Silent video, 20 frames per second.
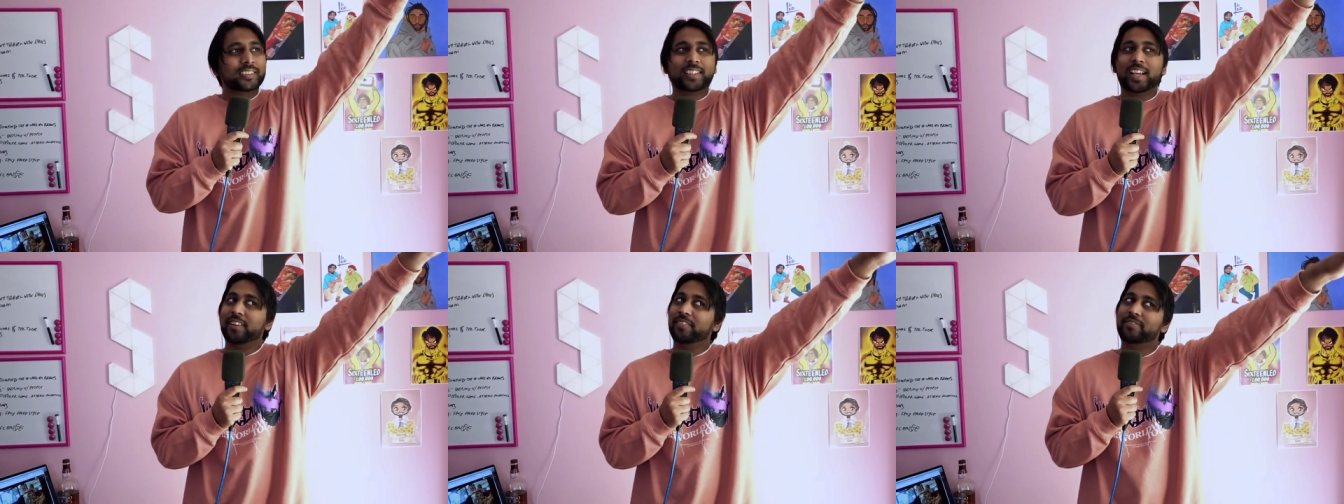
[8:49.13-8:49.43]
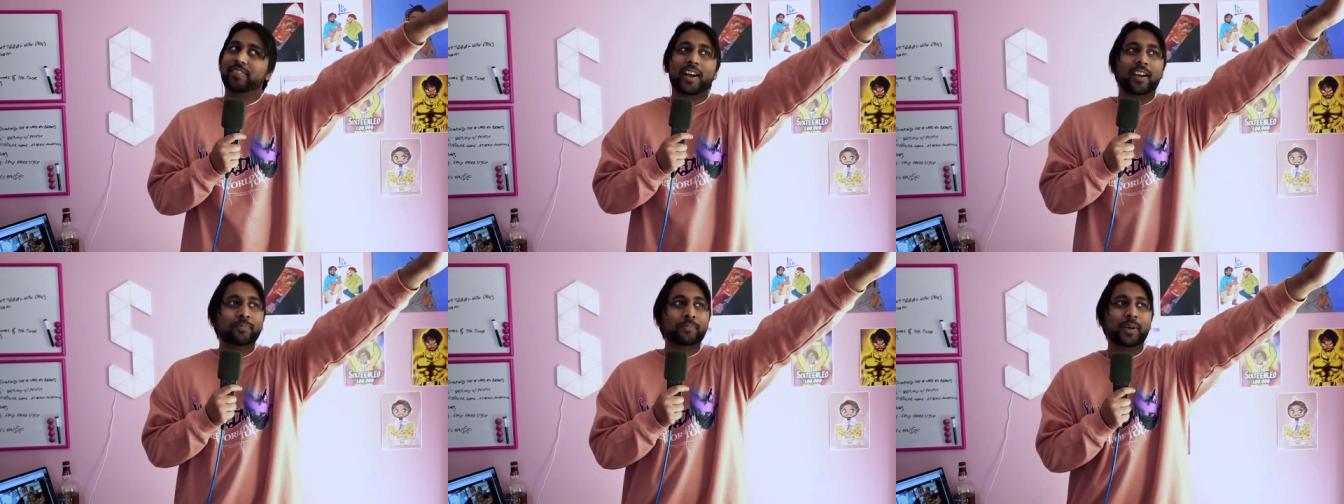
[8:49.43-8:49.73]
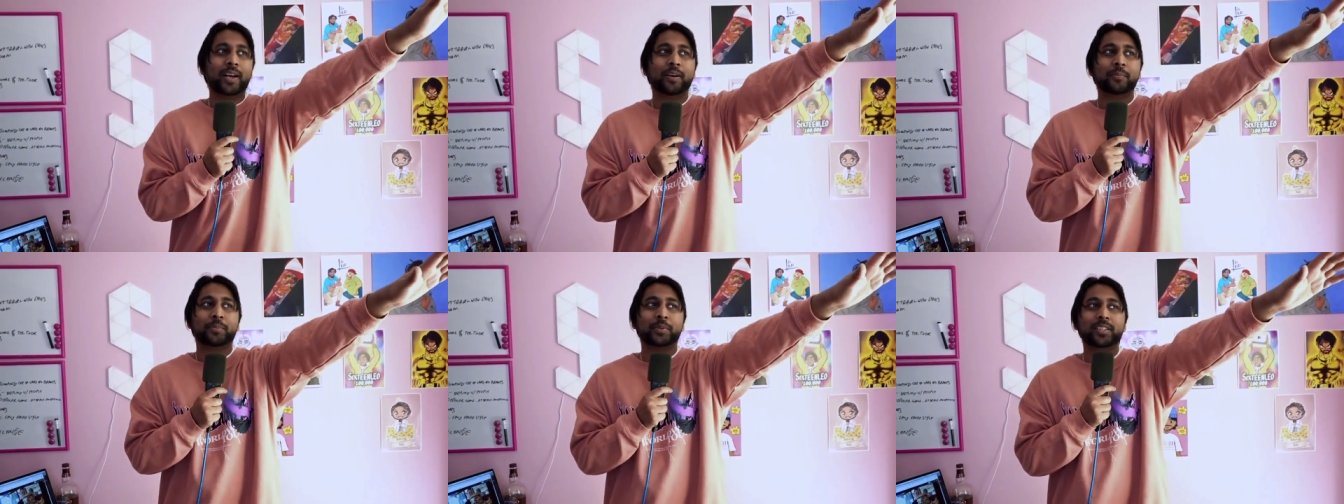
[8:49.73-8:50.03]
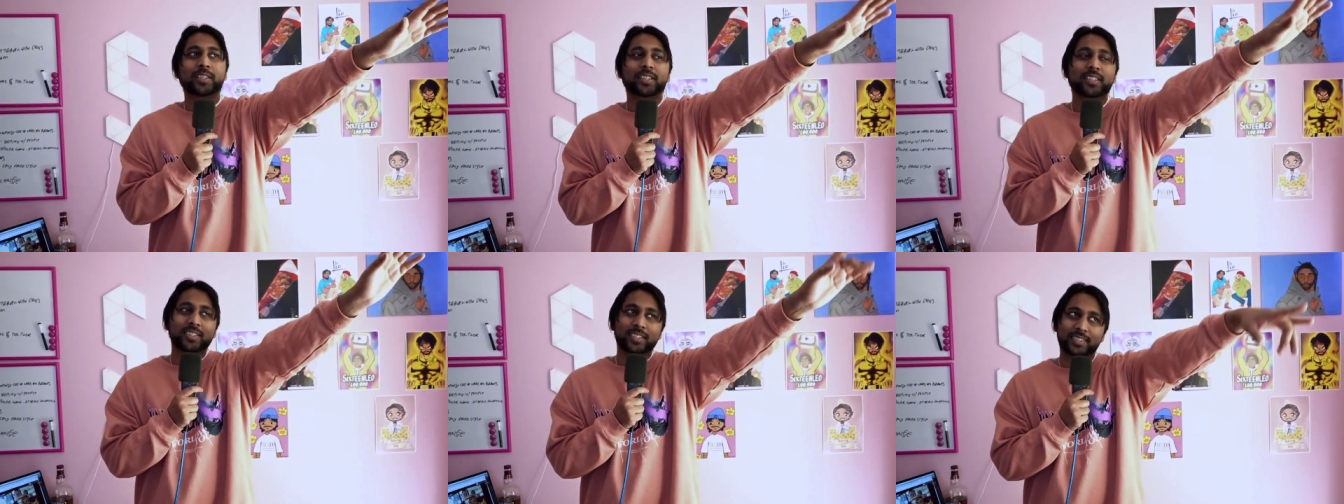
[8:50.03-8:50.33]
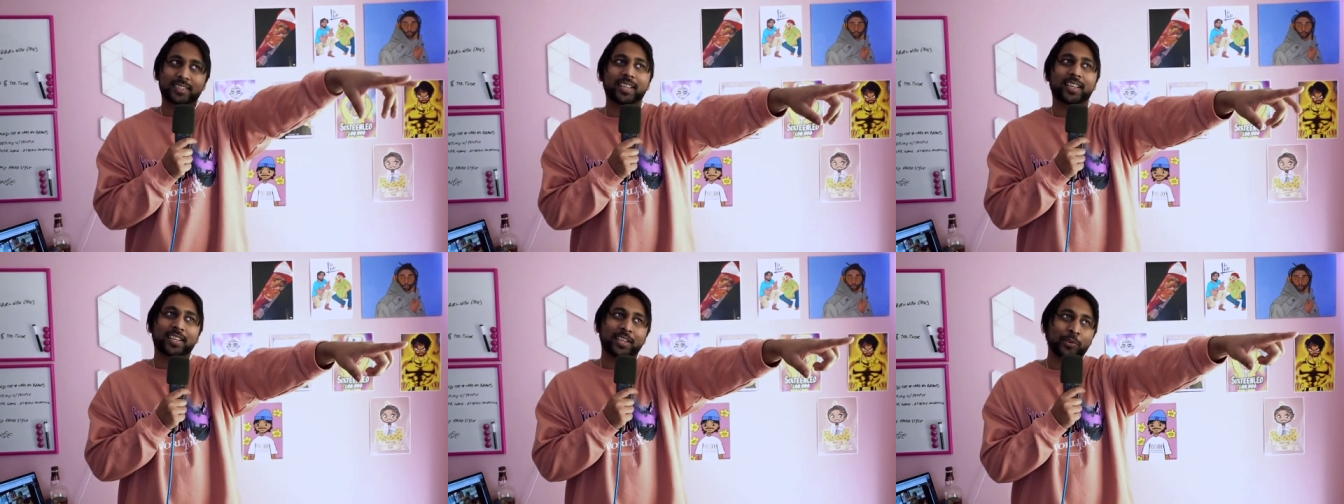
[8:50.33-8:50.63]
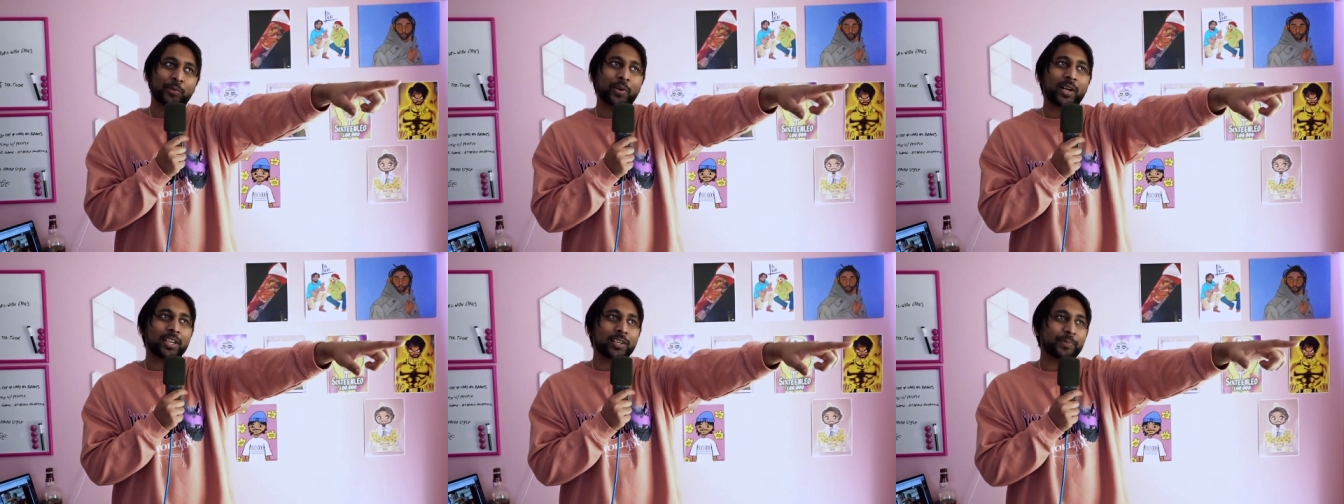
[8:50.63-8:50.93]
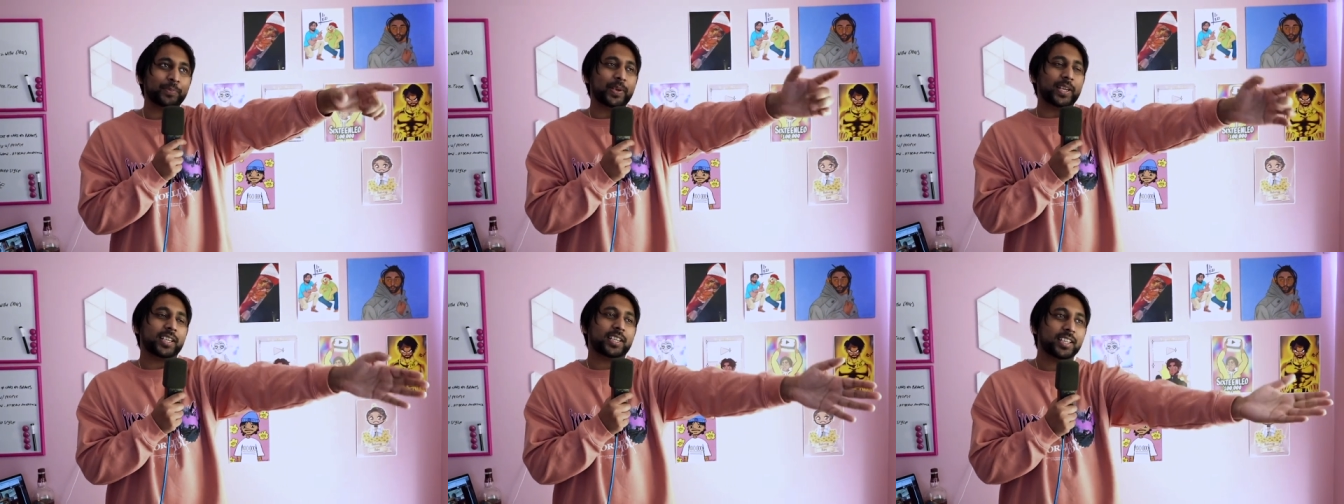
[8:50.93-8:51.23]
that five pound burger is taking a while to
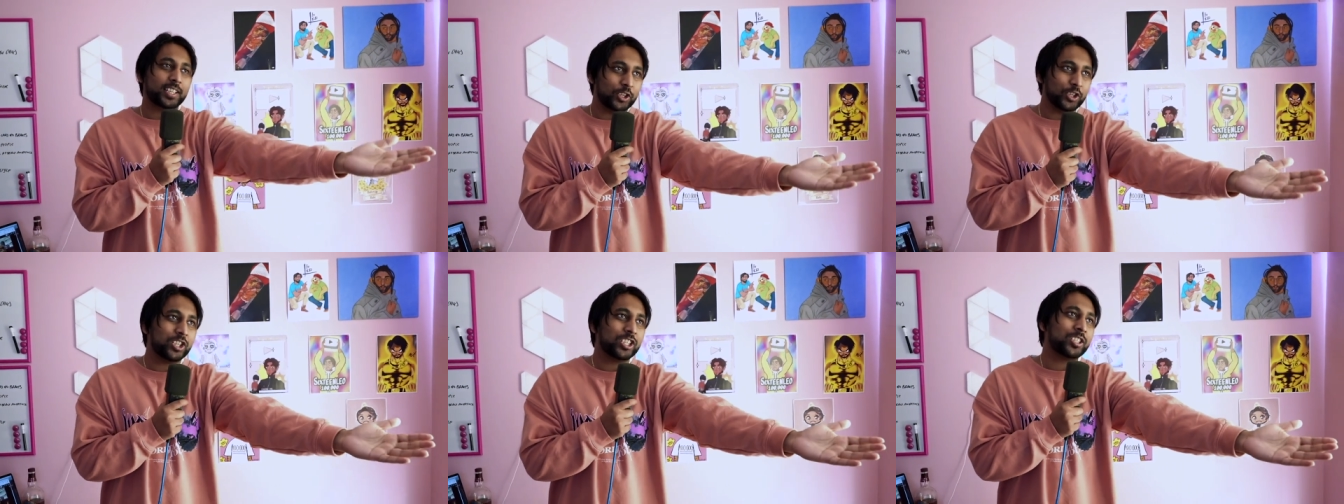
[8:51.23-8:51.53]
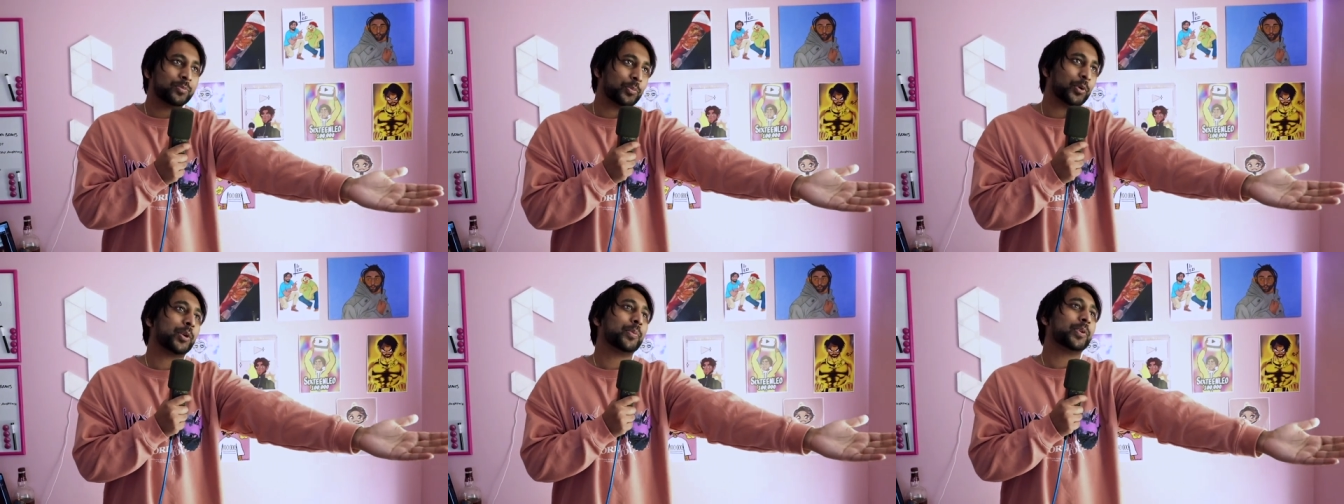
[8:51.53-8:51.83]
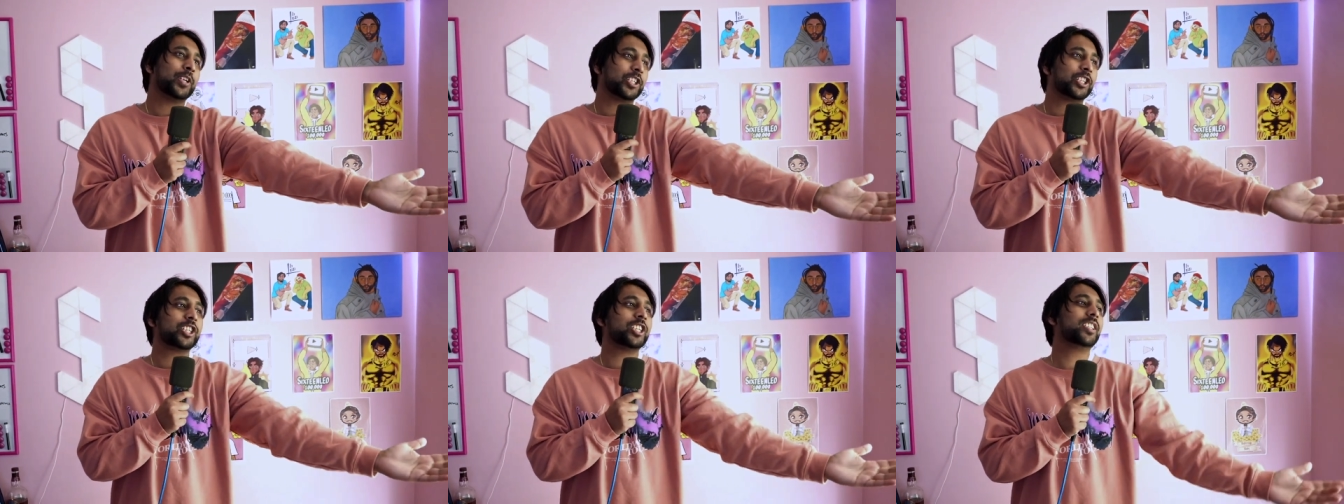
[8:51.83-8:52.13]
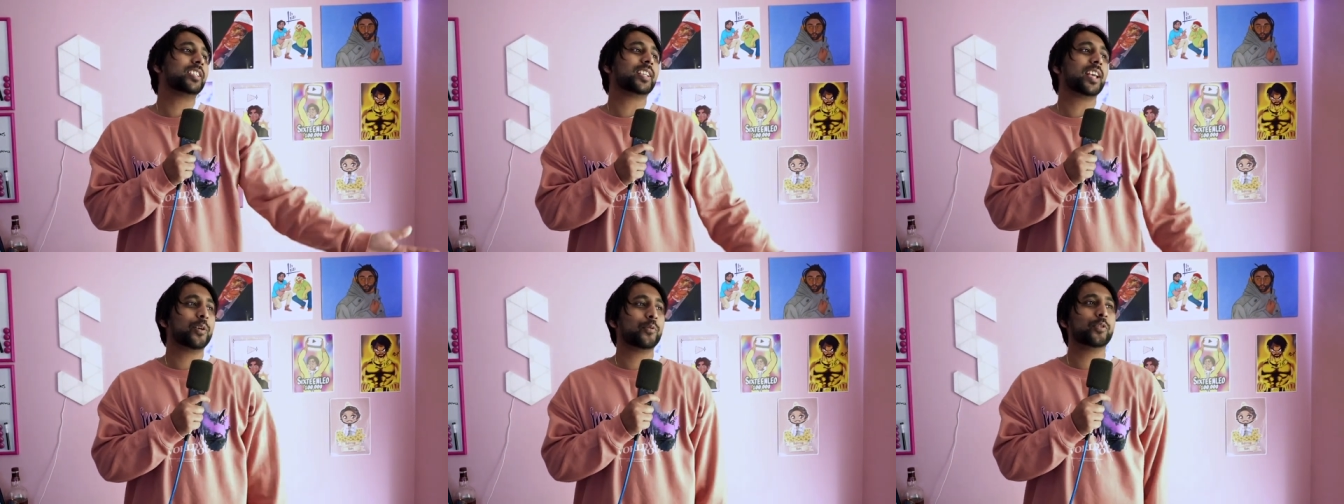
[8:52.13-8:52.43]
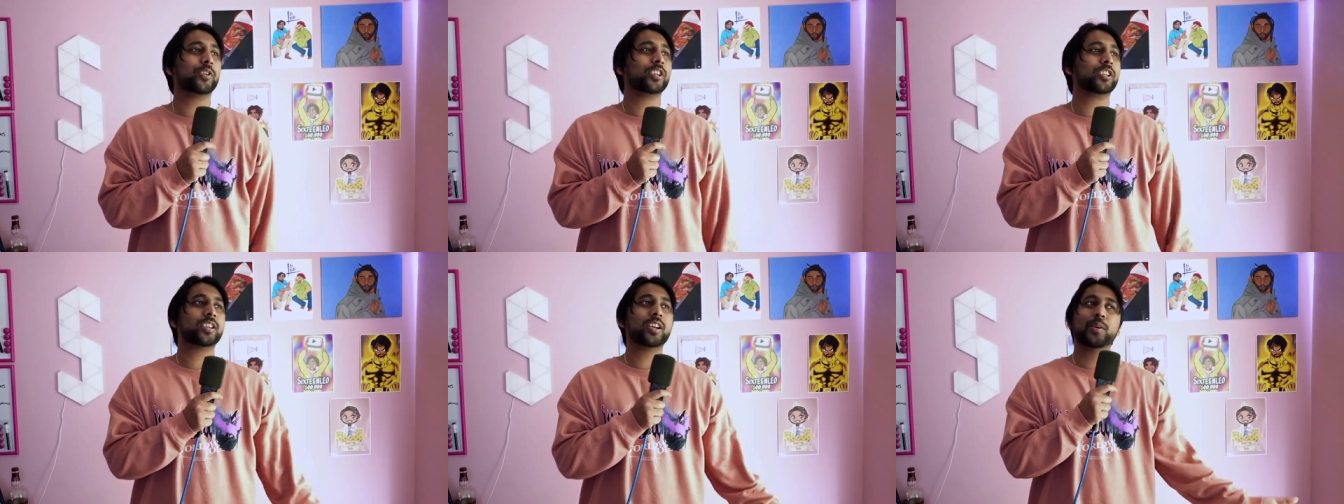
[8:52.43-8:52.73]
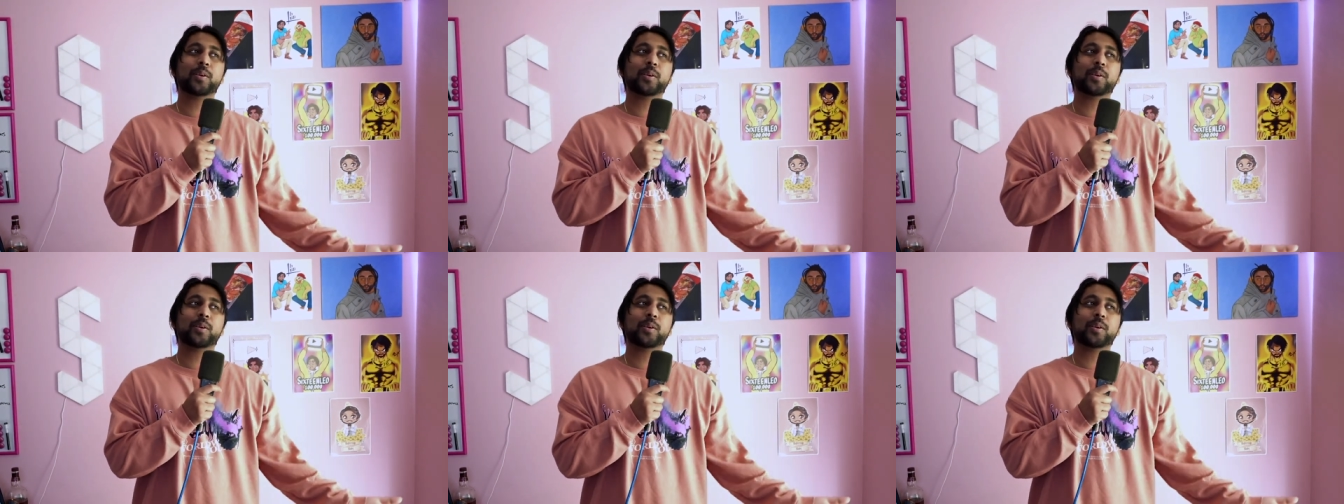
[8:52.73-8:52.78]
make. Can you just bring me a cheese sandwich,